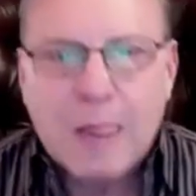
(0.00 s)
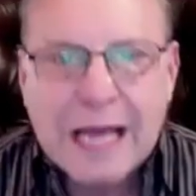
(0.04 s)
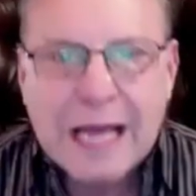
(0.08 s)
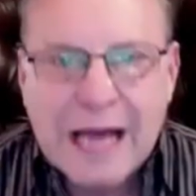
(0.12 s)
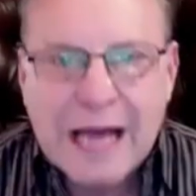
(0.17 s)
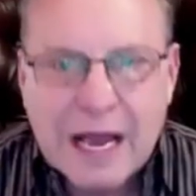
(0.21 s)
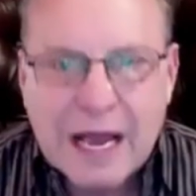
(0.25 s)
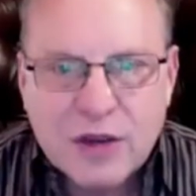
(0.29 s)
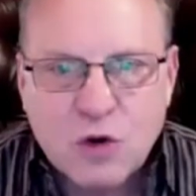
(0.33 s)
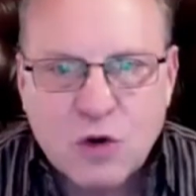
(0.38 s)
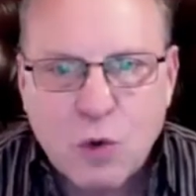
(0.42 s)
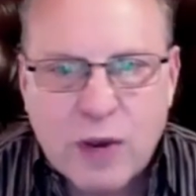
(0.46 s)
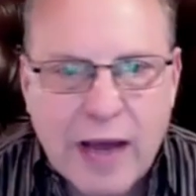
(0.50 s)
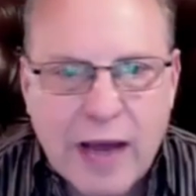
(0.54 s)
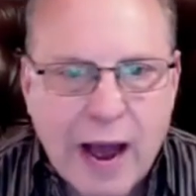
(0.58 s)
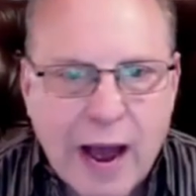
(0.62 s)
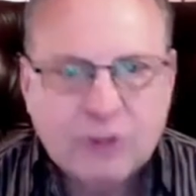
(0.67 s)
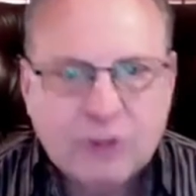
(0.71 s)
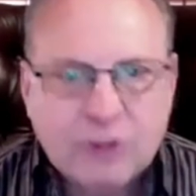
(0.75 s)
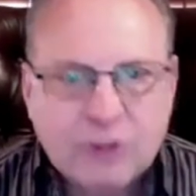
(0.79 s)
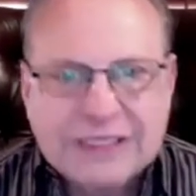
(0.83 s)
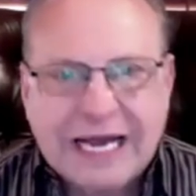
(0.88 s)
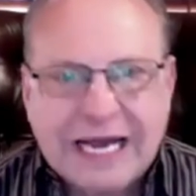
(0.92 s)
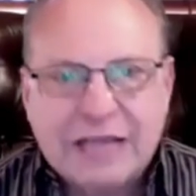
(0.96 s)
You know, we always
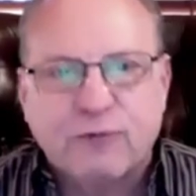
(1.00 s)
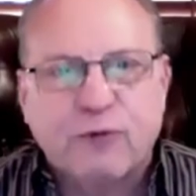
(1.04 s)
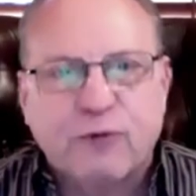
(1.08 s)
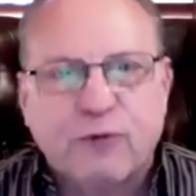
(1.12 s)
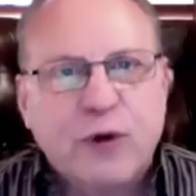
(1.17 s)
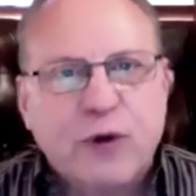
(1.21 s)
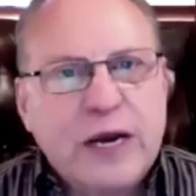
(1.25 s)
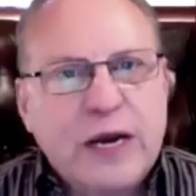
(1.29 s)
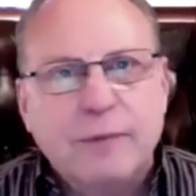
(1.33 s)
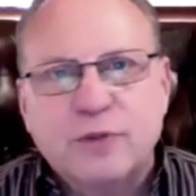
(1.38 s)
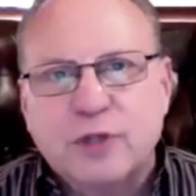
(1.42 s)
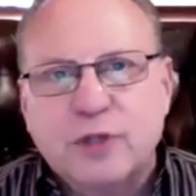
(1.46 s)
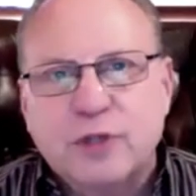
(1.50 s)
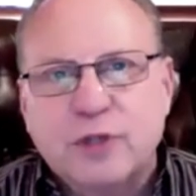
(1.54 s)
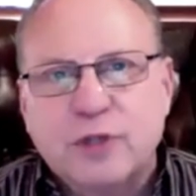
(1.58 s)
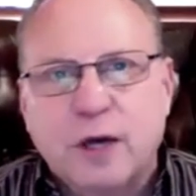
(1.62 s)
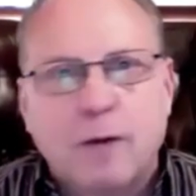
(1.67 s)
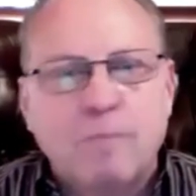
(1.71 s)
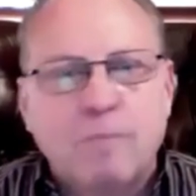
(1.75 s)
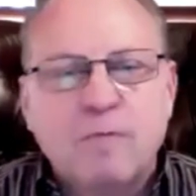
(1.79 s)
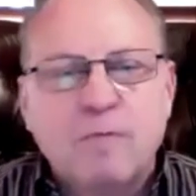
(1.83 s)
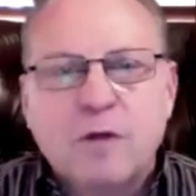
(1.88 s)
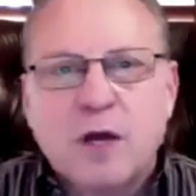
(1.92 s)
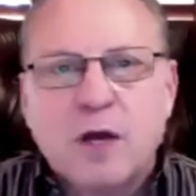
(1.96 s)
had the freedom to
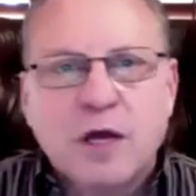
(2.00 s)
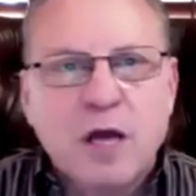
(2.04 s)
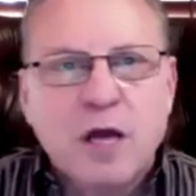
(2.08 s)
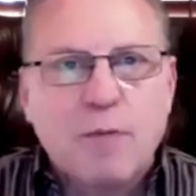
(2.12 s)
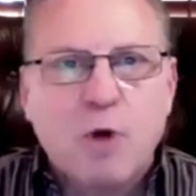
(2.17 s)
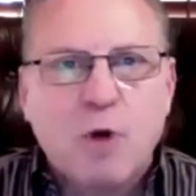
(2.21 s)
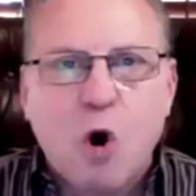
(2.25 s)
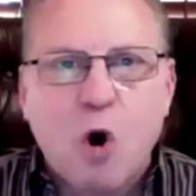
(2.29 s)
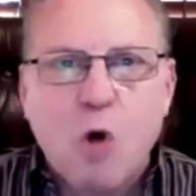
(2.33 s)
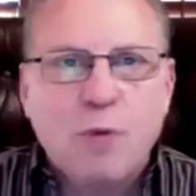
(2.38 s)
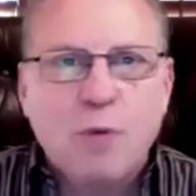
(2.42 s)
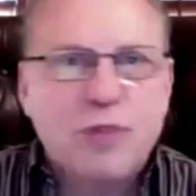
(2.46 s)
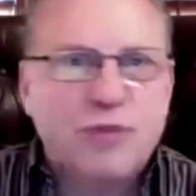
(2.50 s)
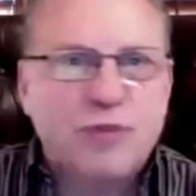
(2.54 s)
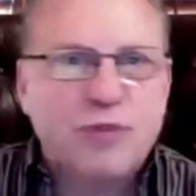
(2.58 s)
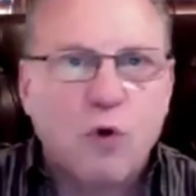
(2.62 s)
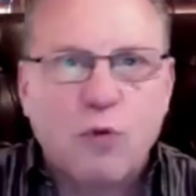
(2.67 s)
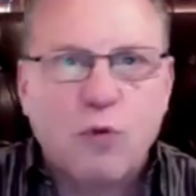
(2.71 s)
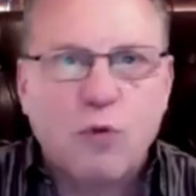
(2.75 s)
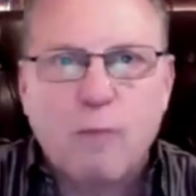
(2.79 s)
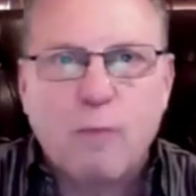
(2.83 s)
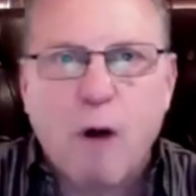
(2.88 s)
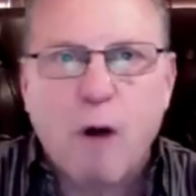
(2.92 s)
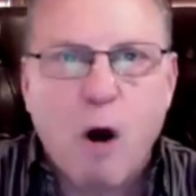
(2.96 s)
come home and throw the
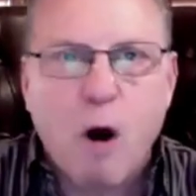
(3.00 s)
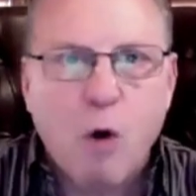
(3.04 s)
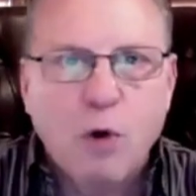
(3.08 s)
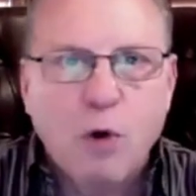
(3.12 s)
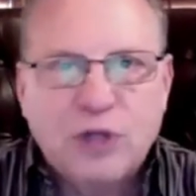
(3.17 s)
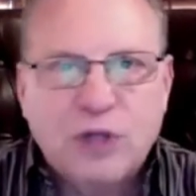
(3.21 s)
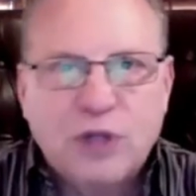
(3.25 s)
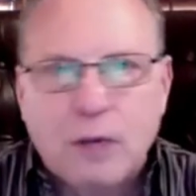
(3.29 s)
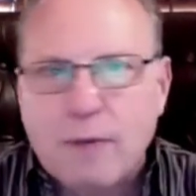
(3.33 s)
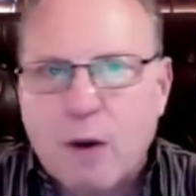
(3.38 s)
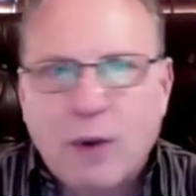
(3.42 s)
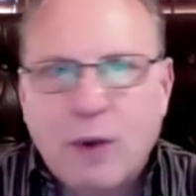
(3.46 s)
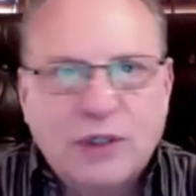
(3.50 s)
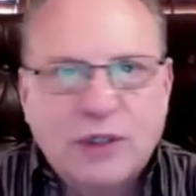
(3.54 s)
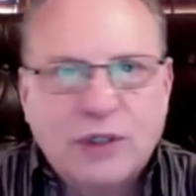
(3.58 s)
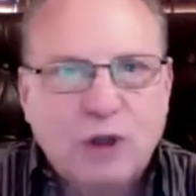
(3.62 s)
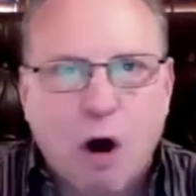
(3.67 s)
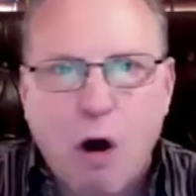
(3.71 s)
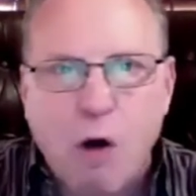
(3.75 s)
ball with them. I went to all the